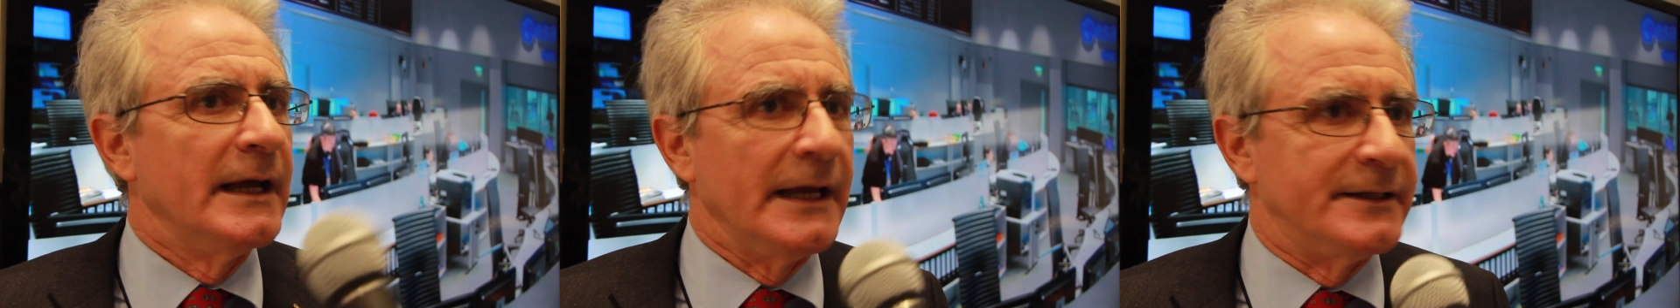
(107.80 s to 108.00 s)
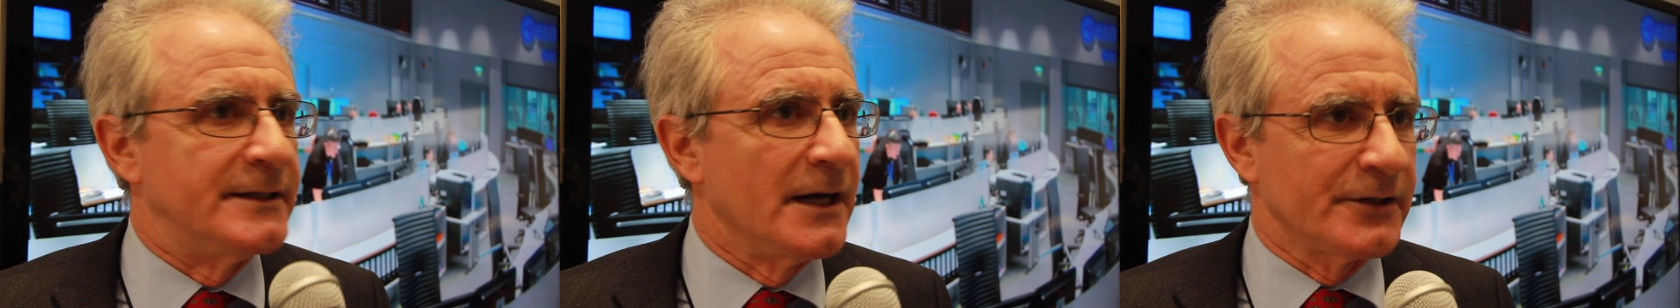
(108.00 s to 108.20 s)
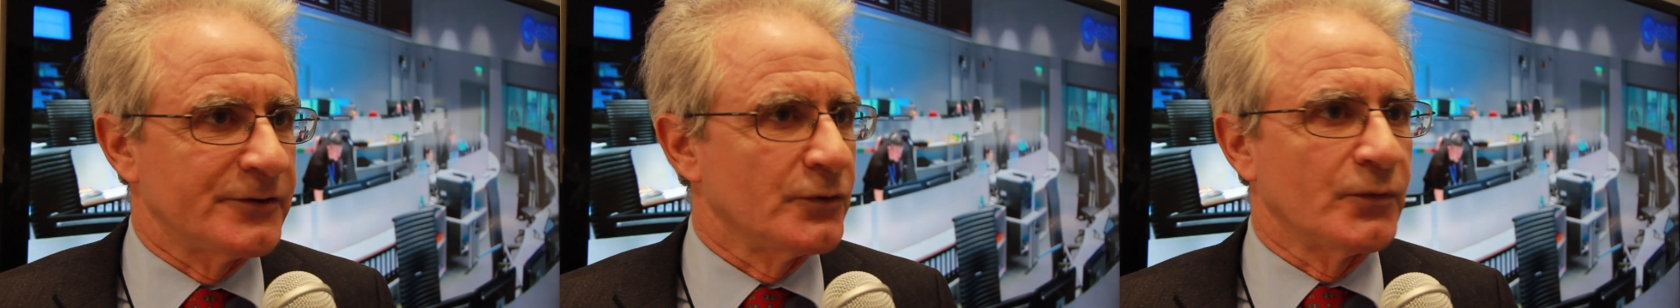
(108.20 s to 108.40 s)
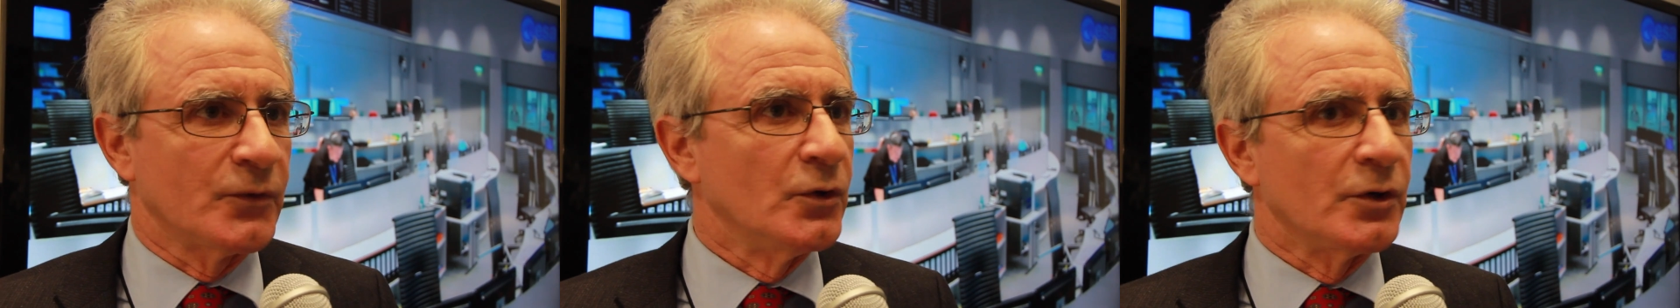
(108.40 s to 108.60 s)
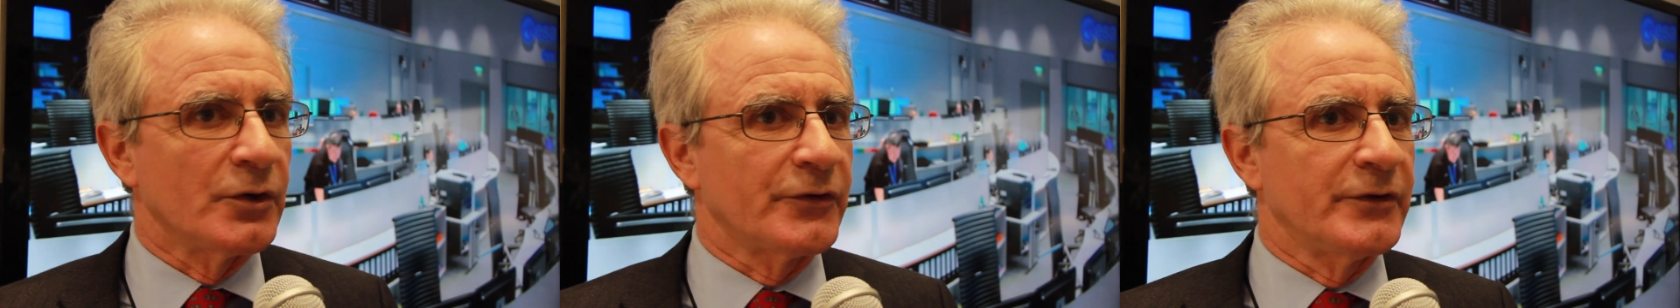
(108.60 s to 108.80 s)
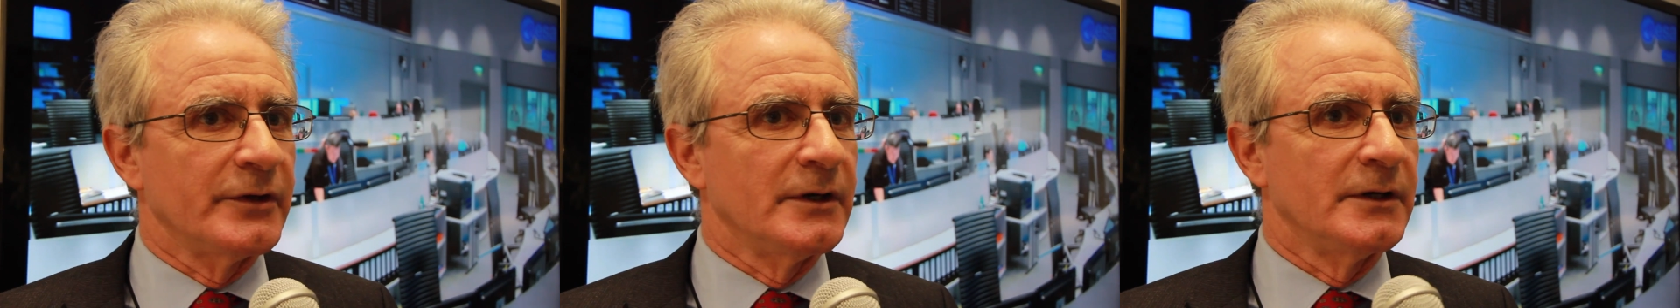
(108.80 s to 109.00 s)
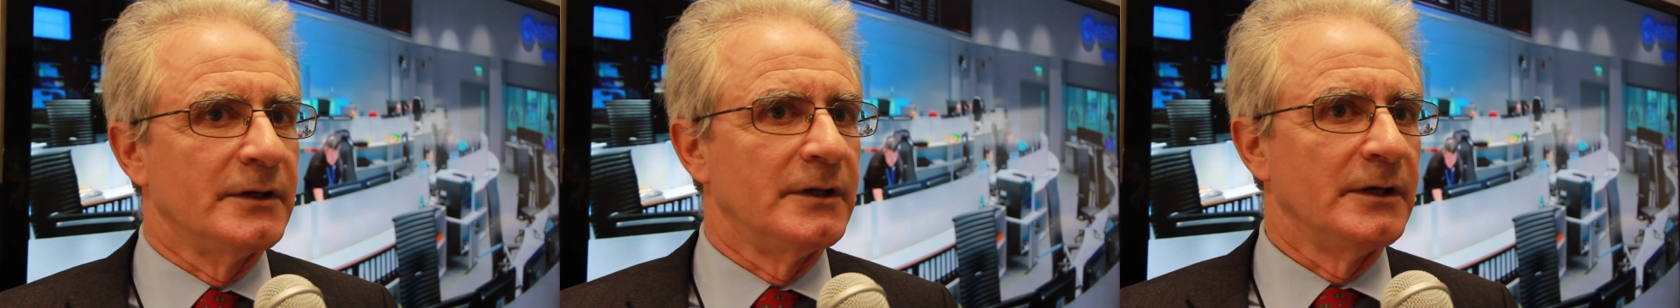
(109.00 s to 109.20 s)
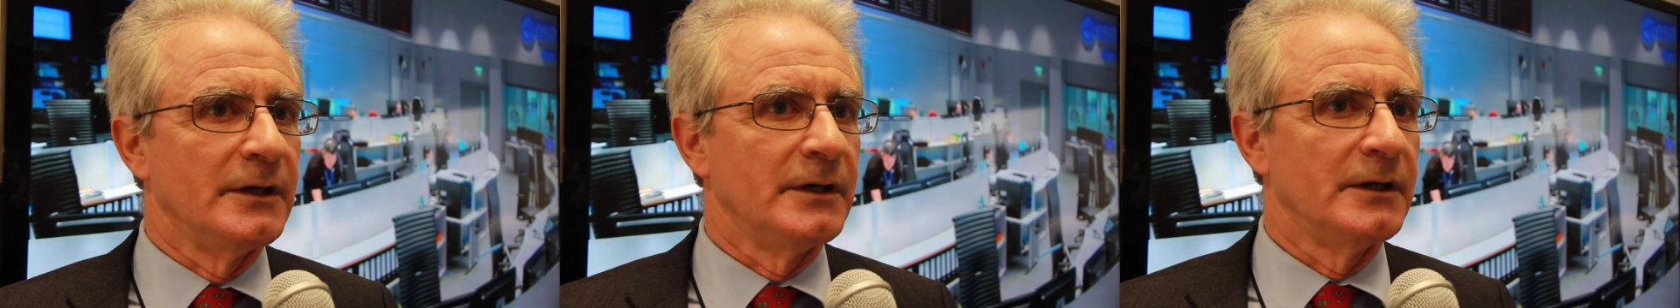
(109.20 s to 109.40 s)
It does, of course. Yeah,
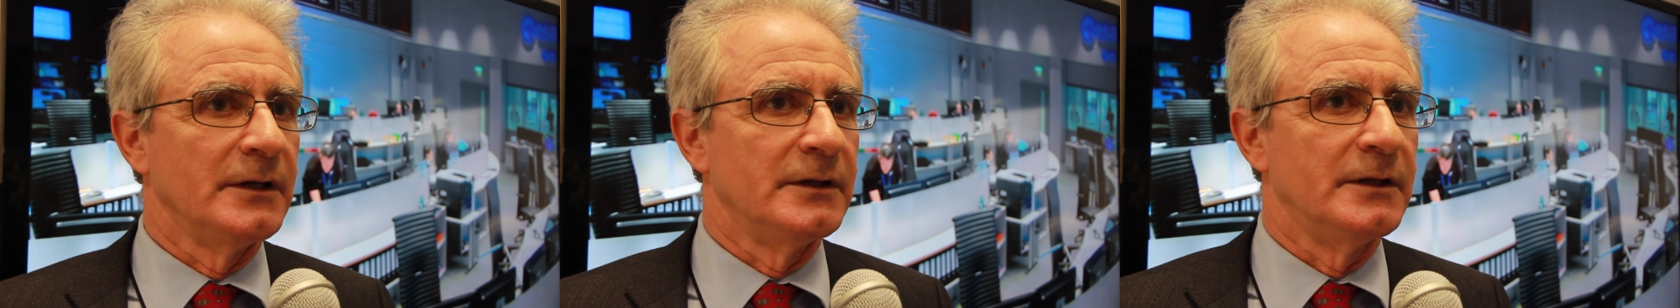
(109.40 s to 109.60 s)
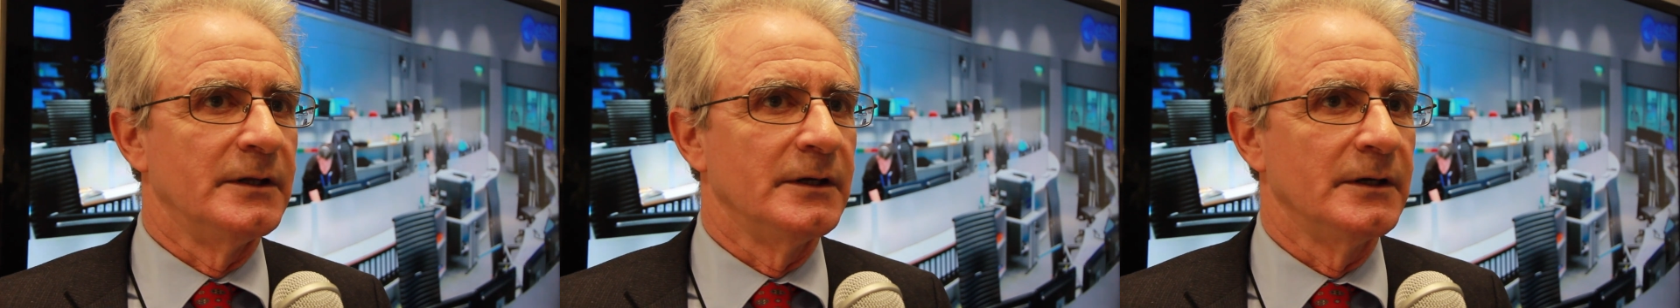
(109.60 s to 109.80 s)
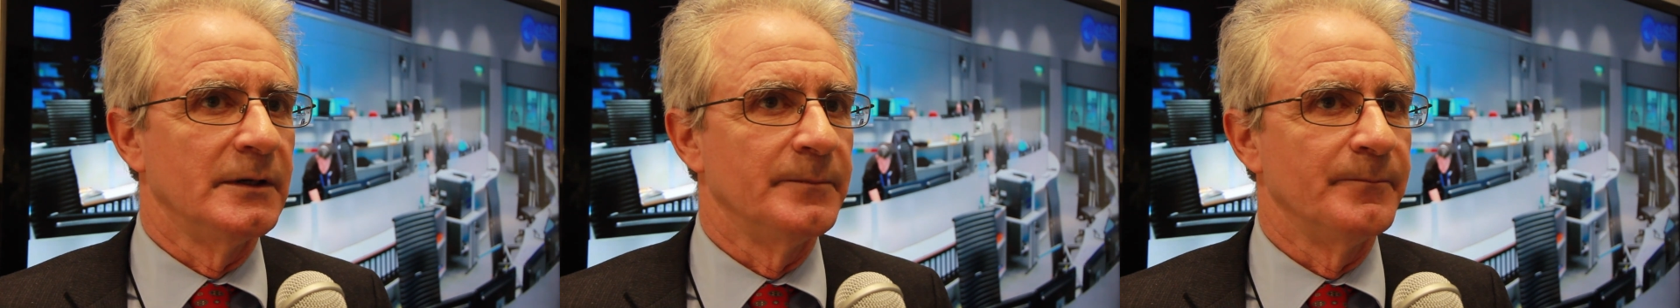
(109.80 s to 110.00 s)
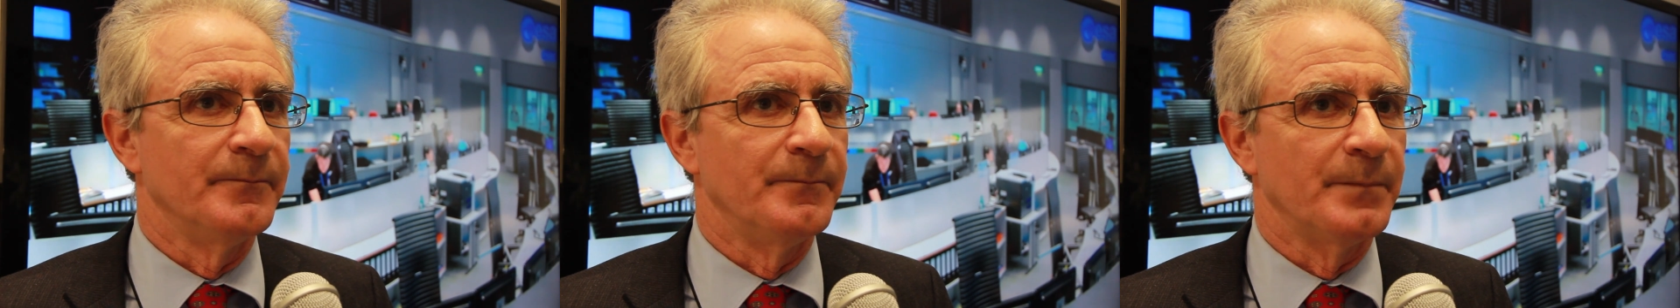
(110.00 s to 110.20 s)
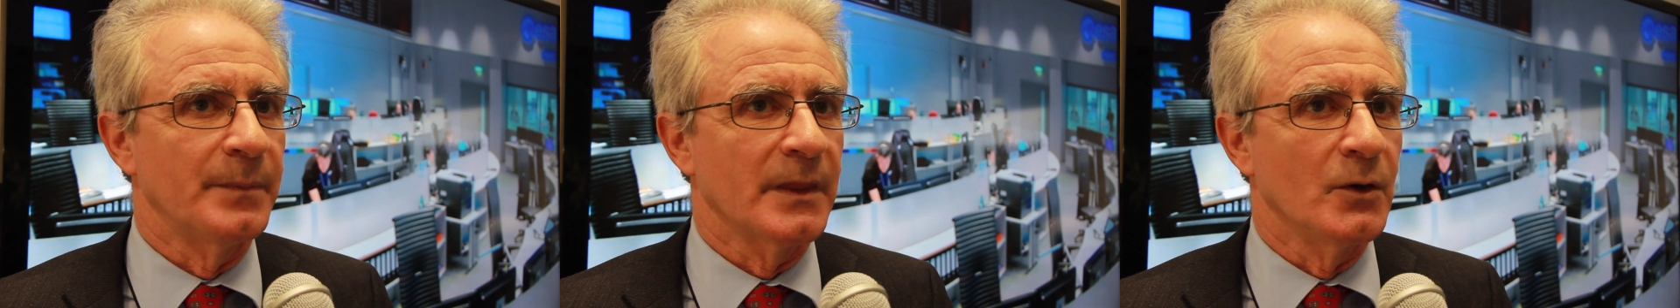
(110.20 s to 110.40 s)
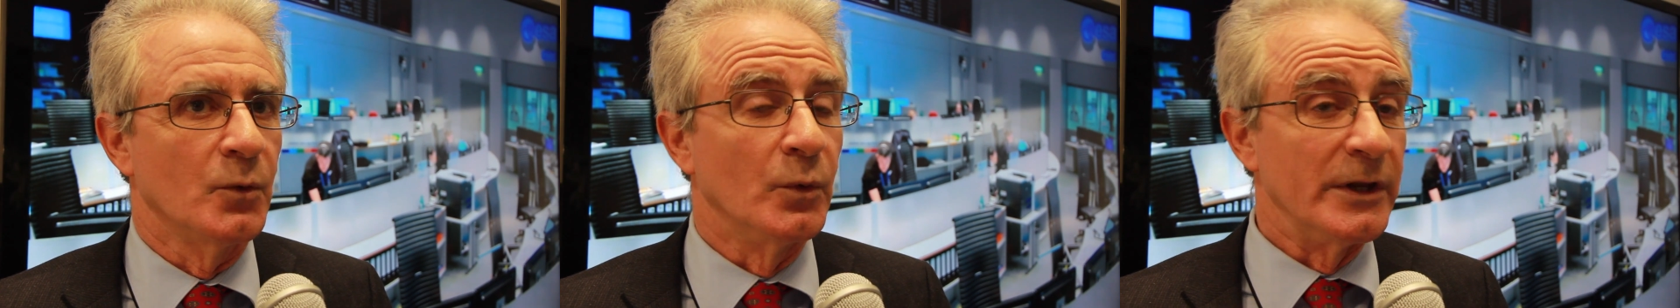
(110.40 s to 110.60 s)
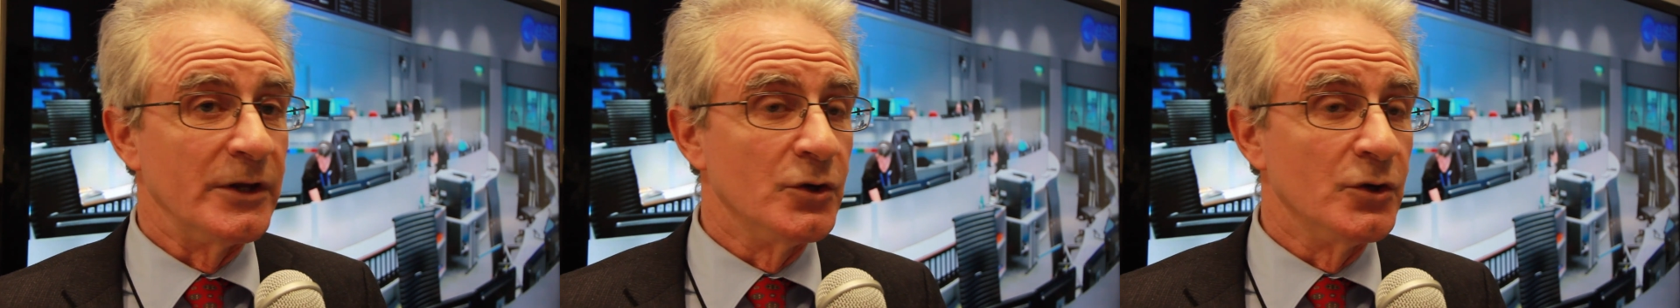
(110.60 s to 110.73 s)
we